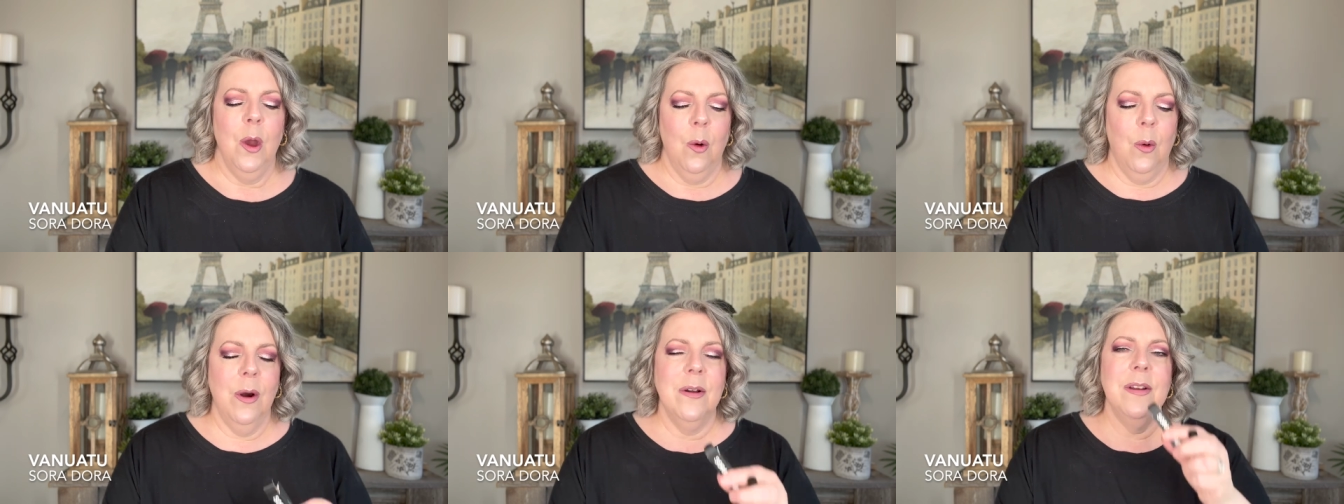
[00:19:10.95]

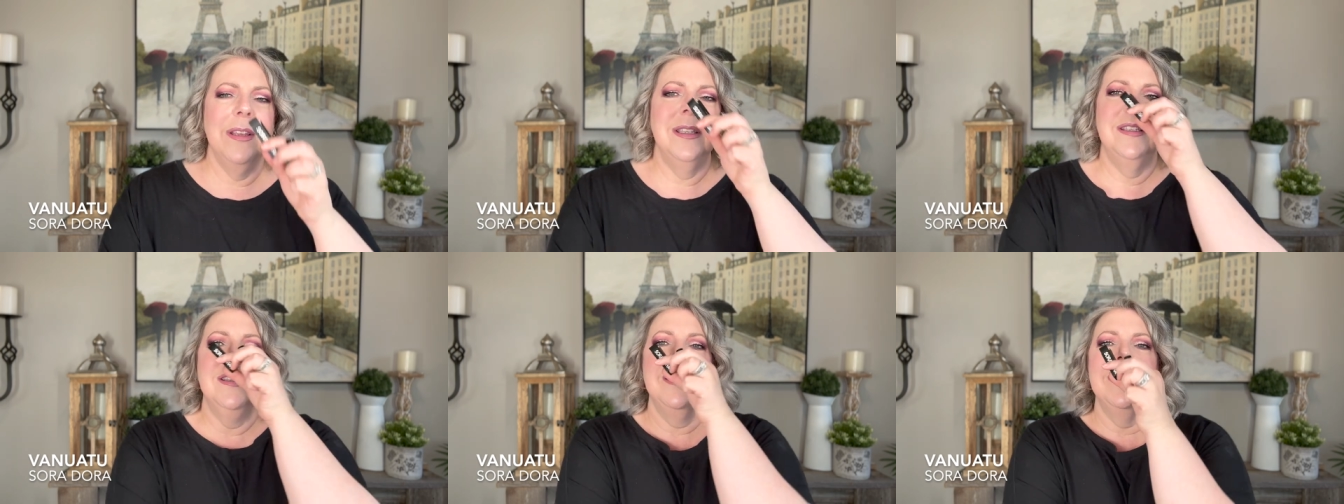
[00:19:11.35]

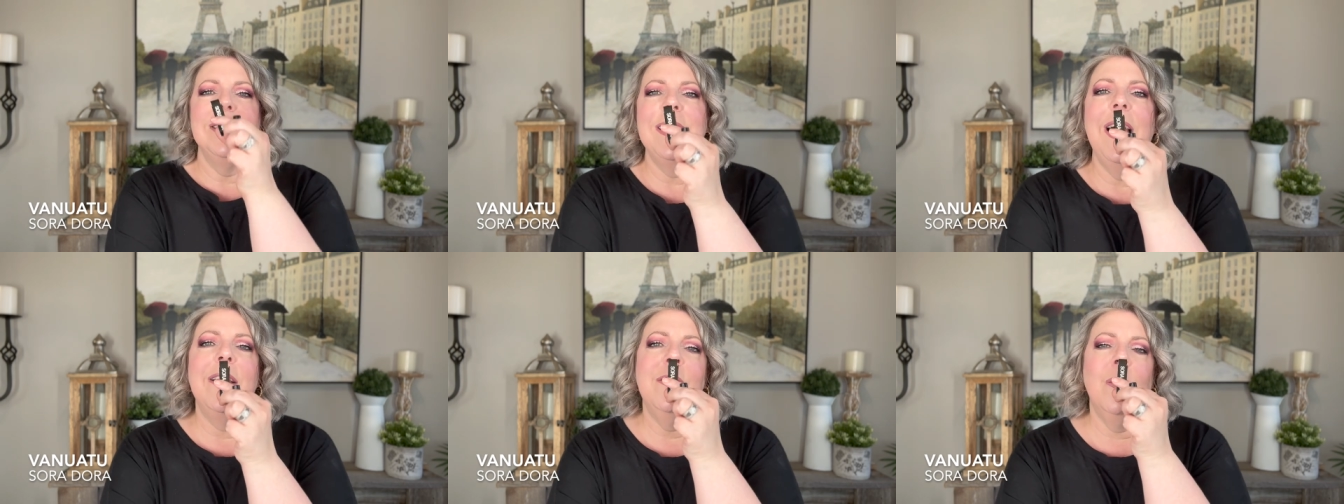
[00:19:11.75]
Whereas the
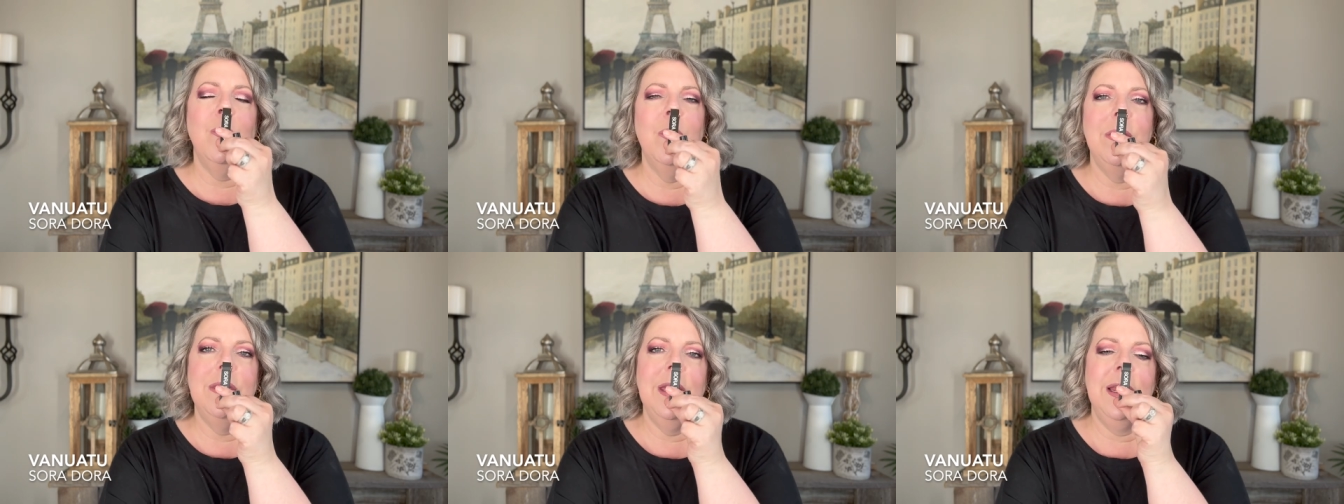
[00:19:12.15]

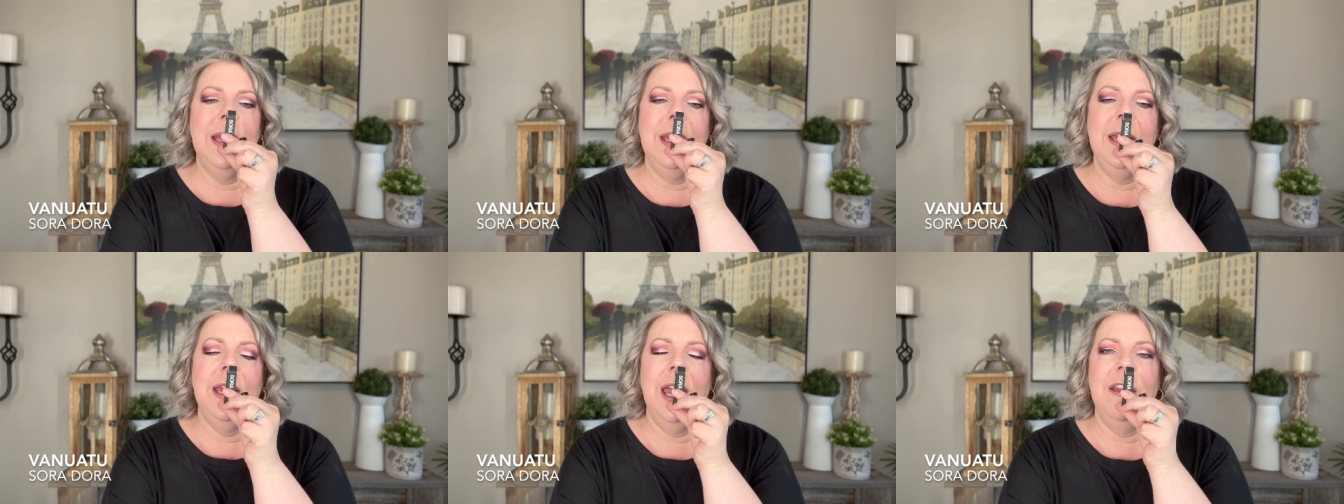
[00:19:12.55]
sandalwood that
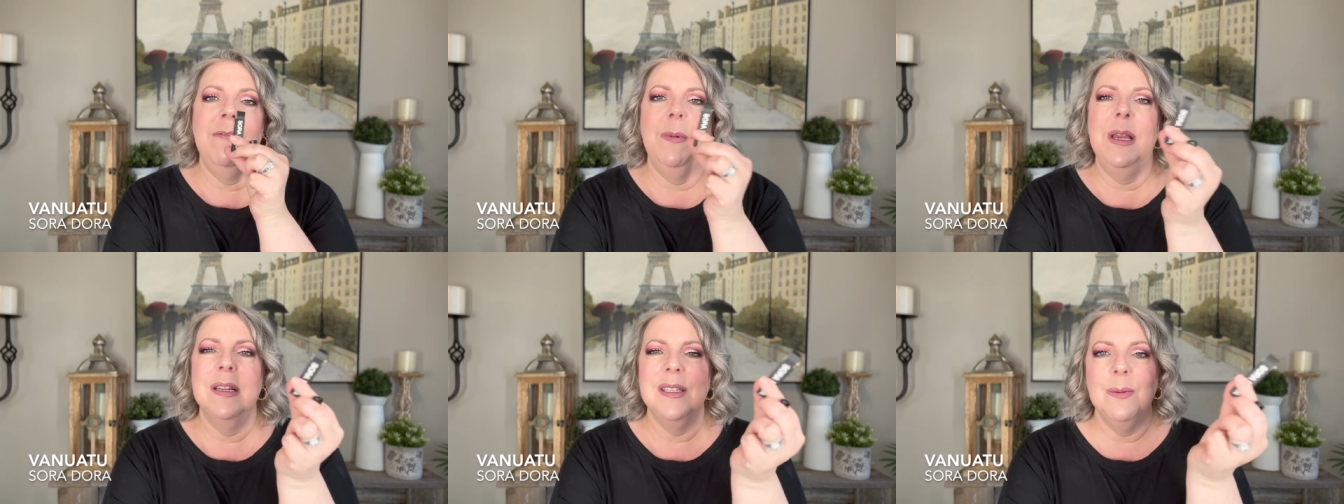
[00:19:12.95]
he gave
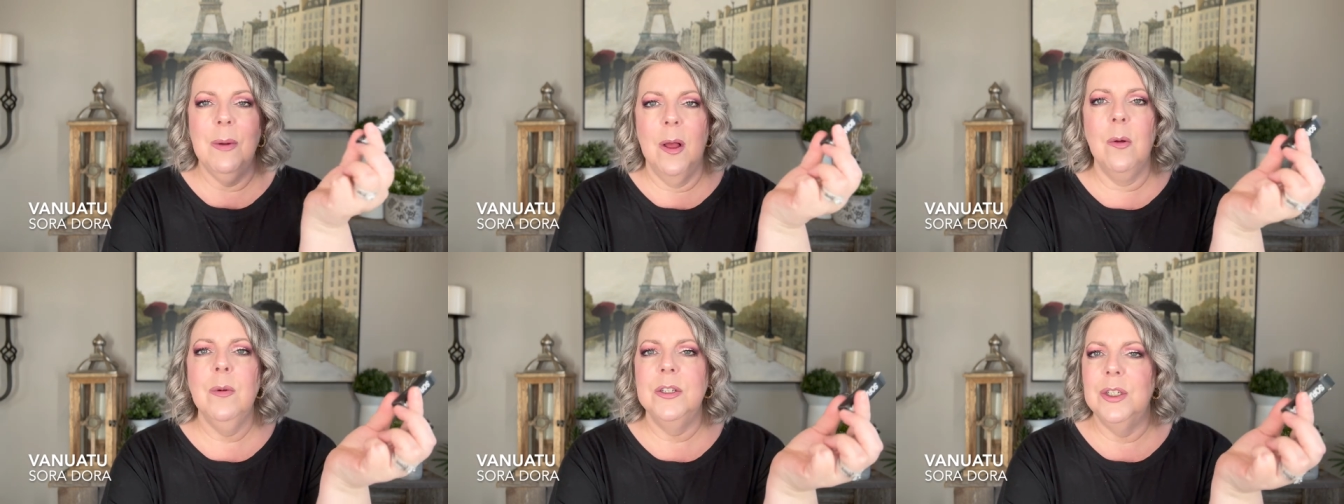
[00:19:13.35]
me to
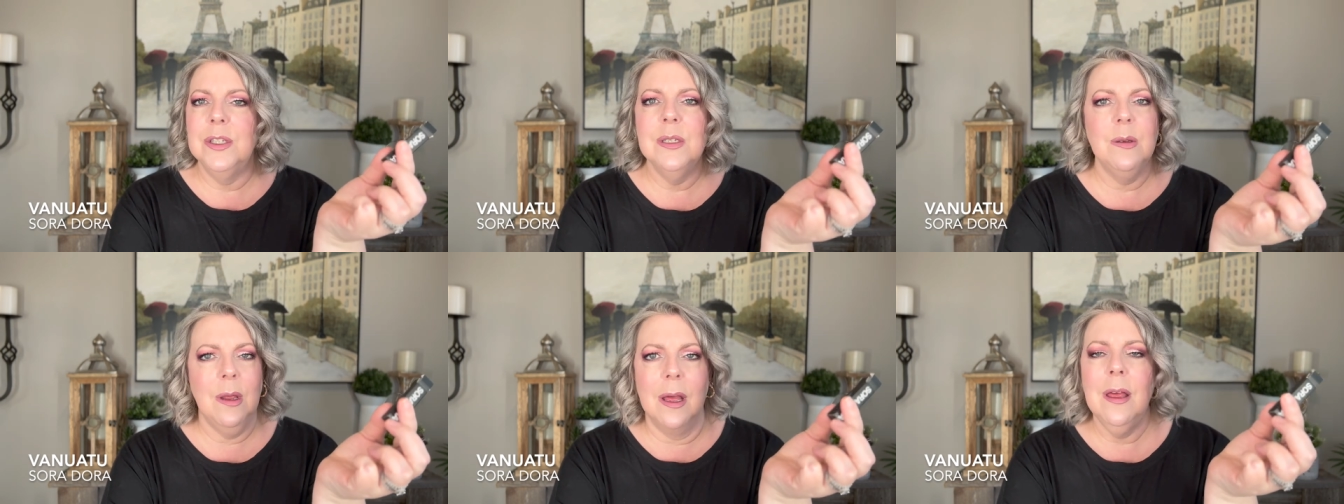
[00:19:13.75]
smell, which
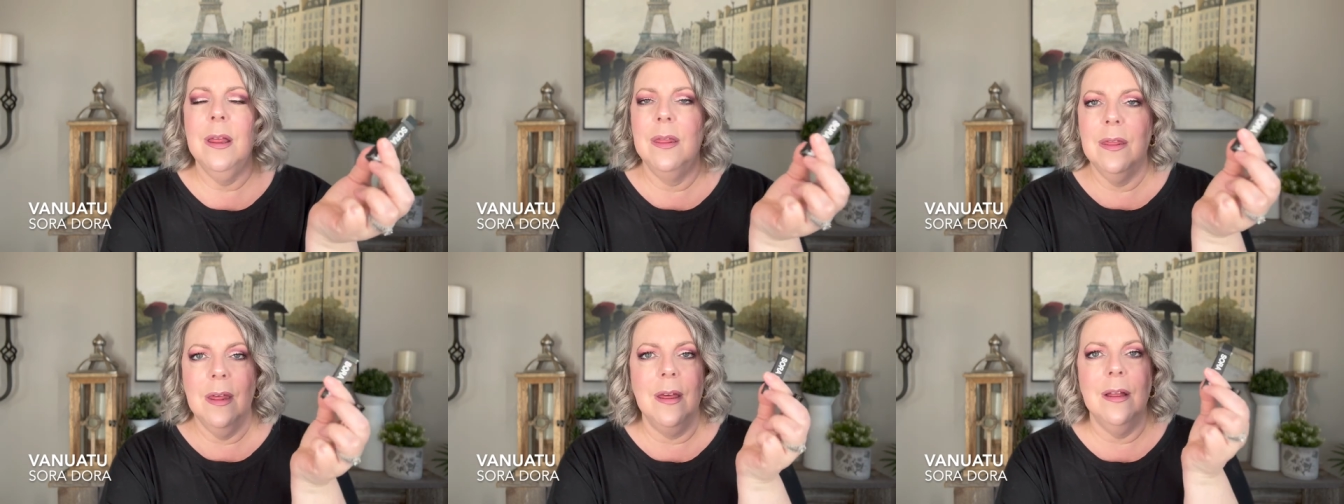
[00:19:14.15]
is uh,
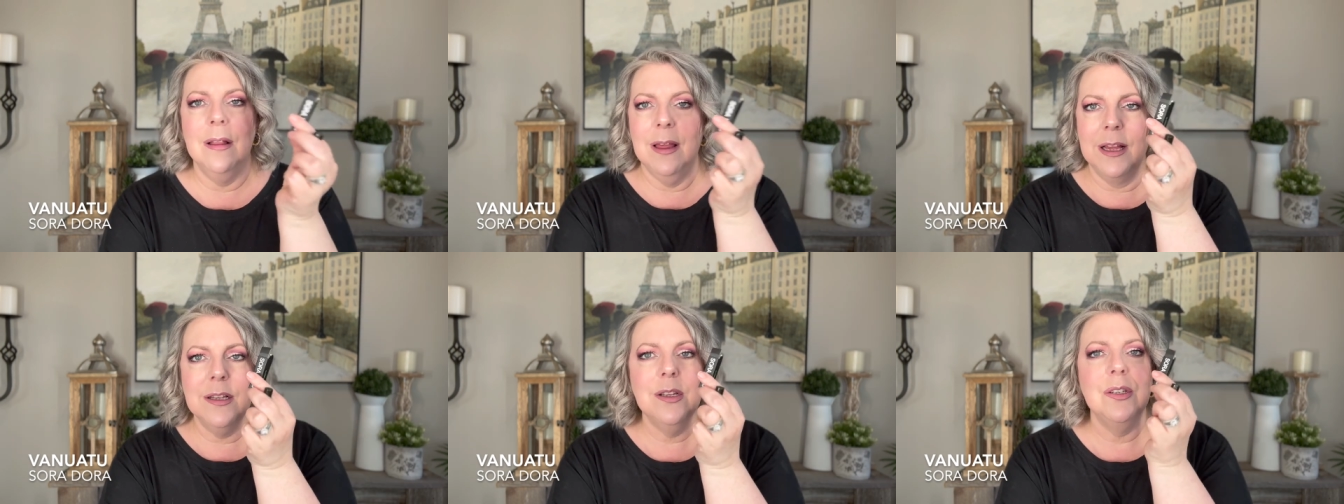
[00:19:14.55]
the
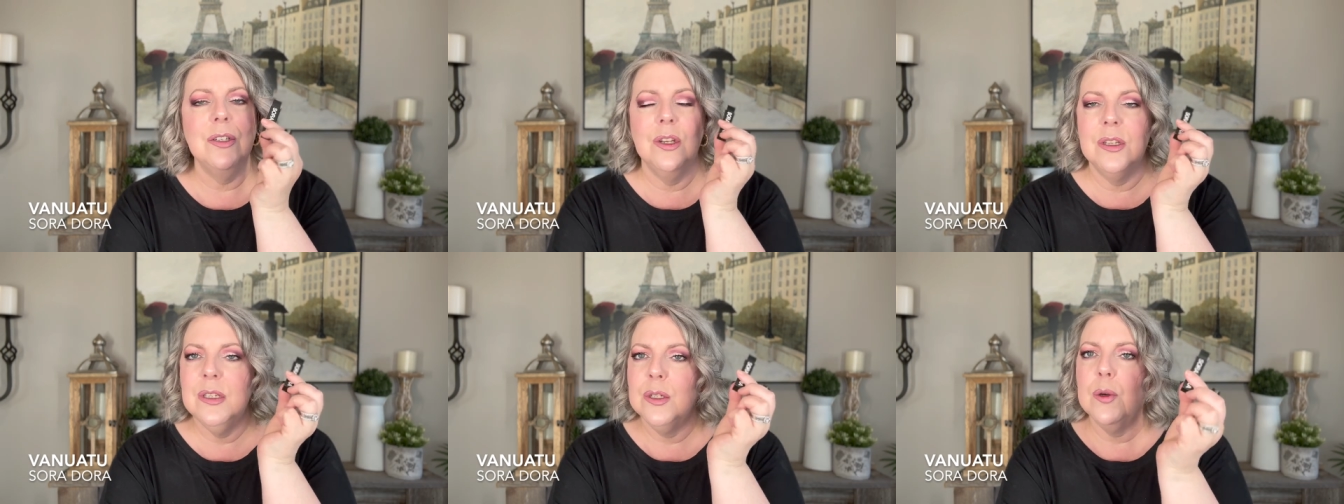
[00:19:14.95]
like
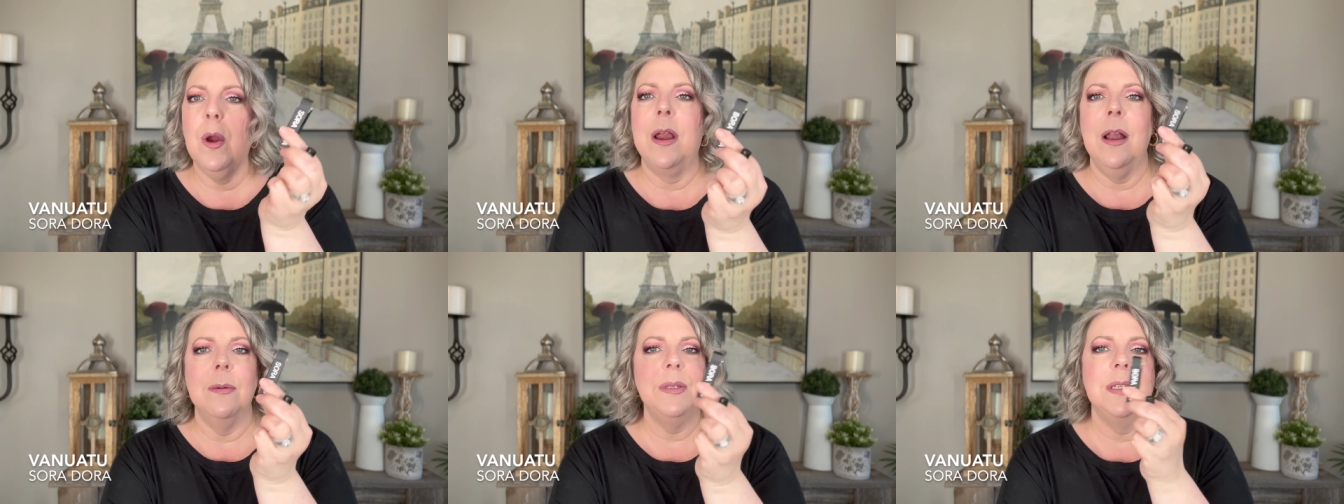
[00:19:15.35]

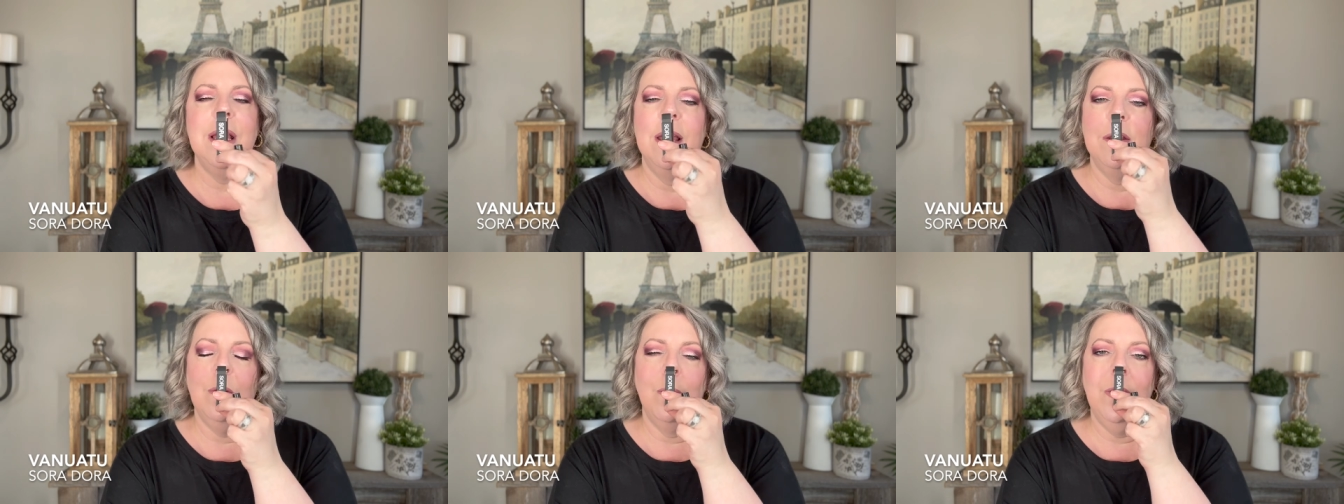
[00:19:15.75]
straight up
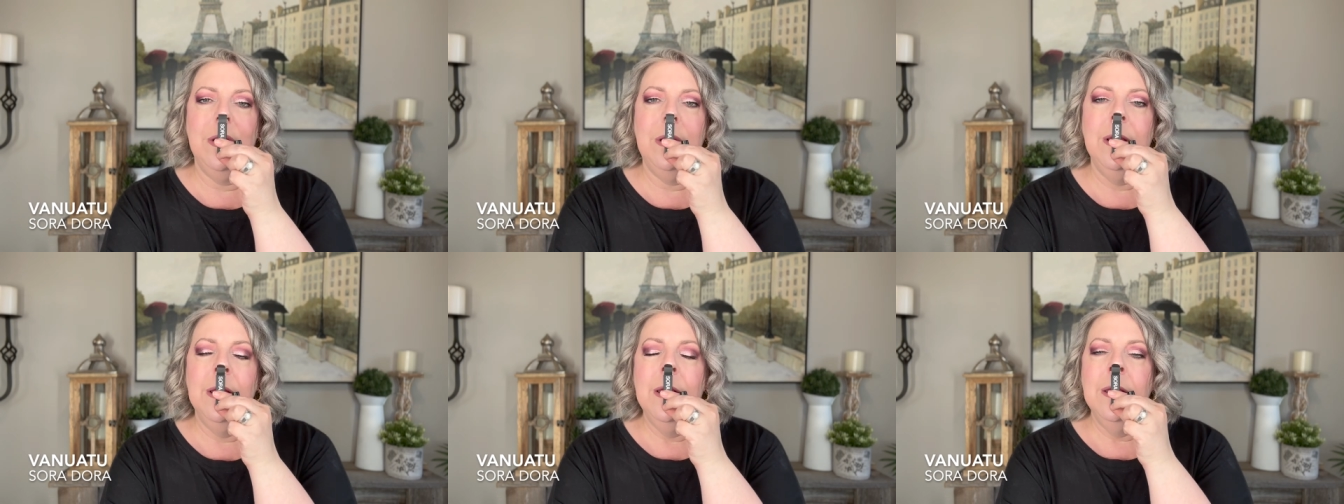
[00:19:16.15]
sandalwood,